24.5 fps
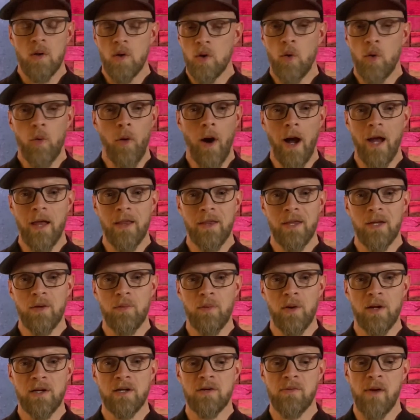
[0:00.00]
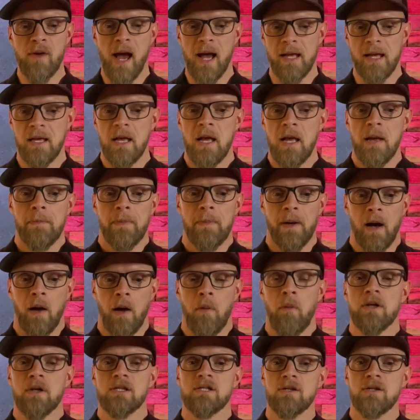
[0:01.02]
quietly where you're at. But I
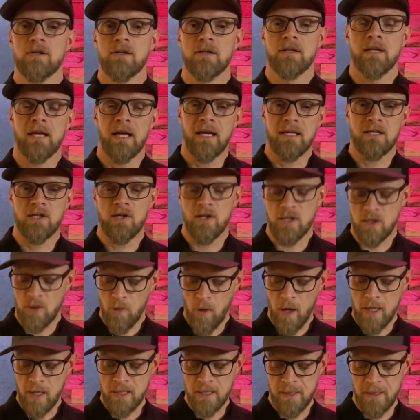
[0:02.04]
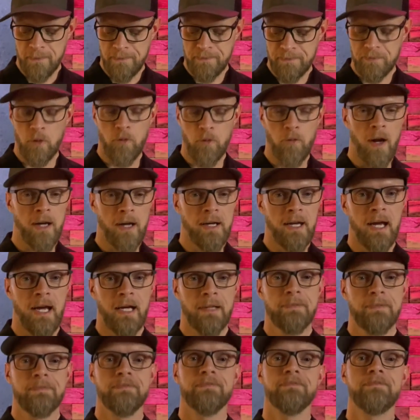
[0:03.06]
want you to answer this question right
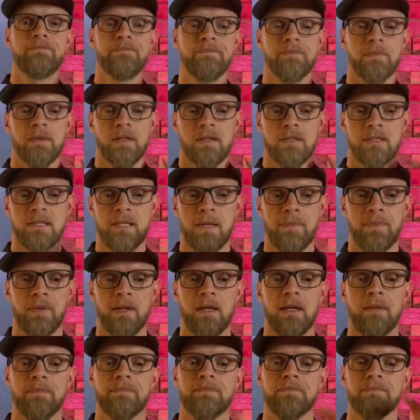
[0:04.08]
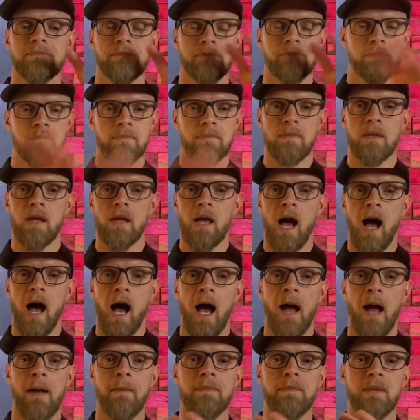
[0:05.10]
now. Simply,
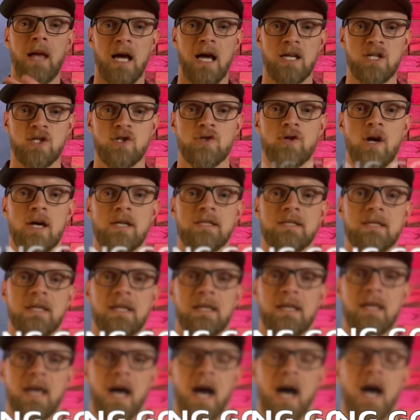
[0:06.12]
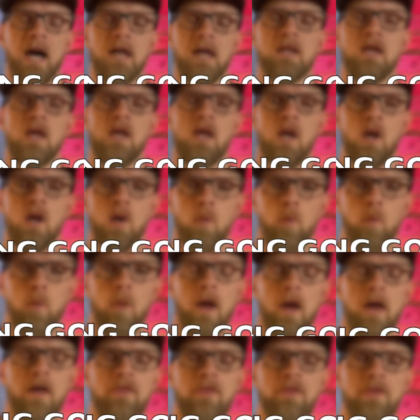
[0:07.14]
I'm not trusting God
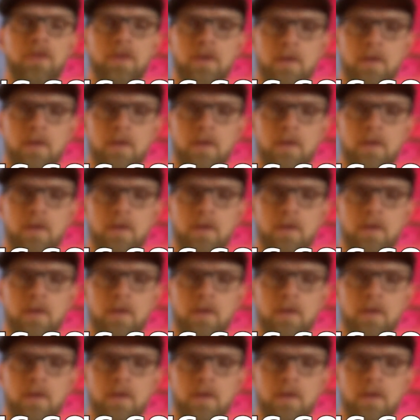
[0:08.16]
with